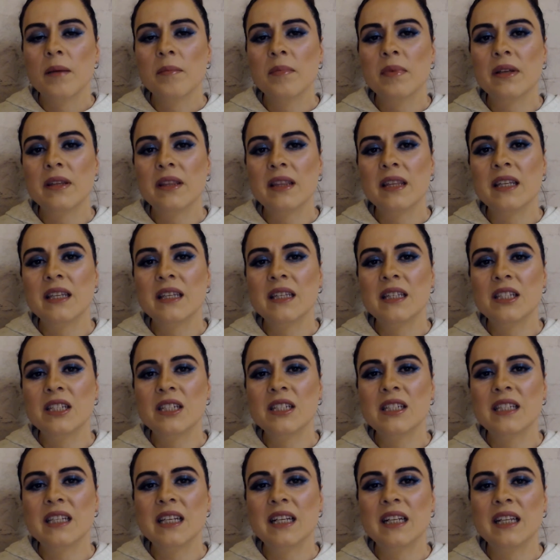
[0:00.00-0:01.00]
But
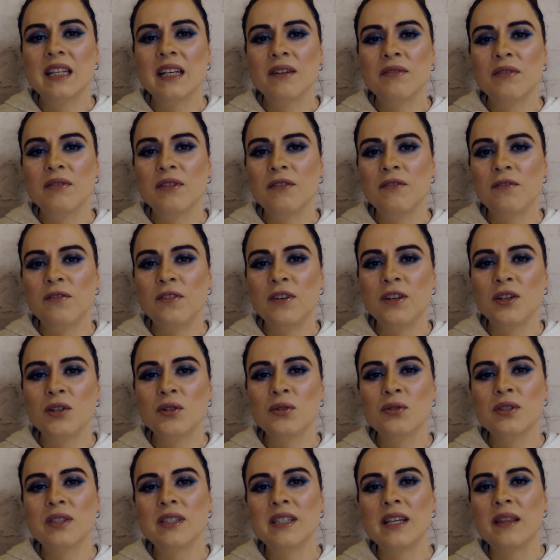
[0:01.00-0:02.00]
just the lovely
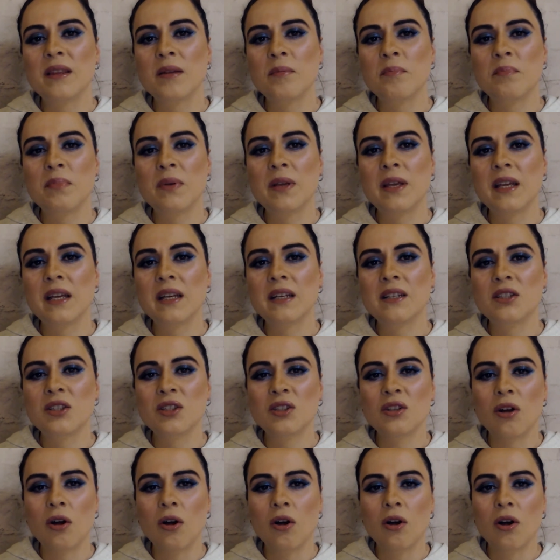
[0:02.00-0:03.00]
fields and the pink
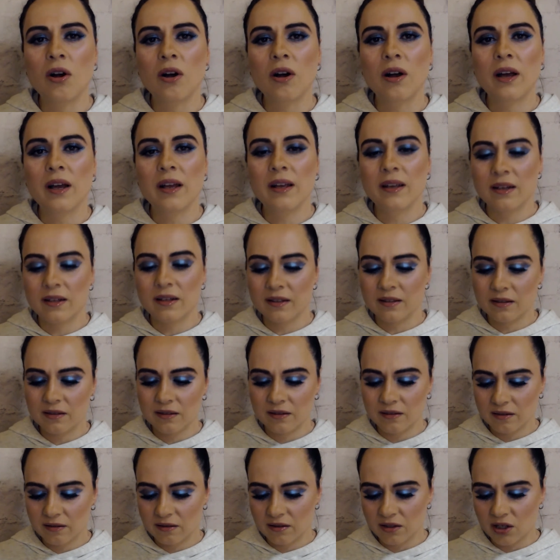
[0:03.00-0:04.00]
sky,
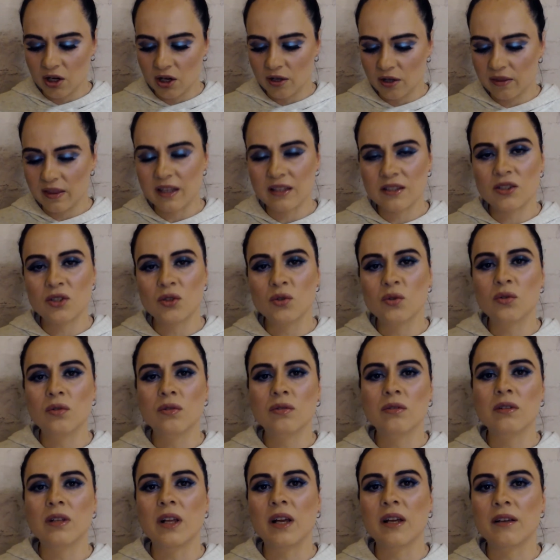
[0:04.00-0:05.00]
and that's
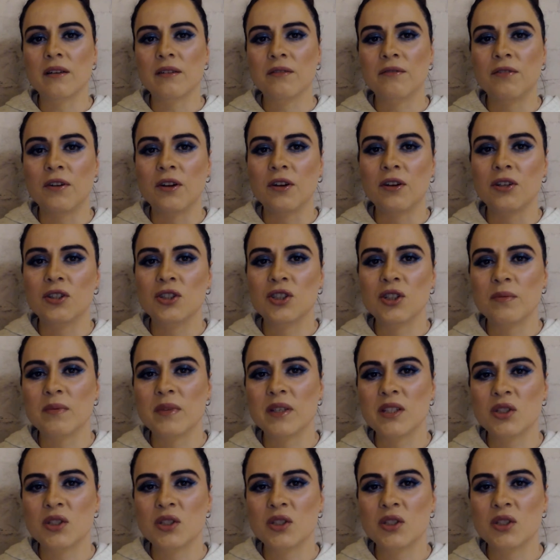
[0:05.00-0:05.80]
all like Photoshop.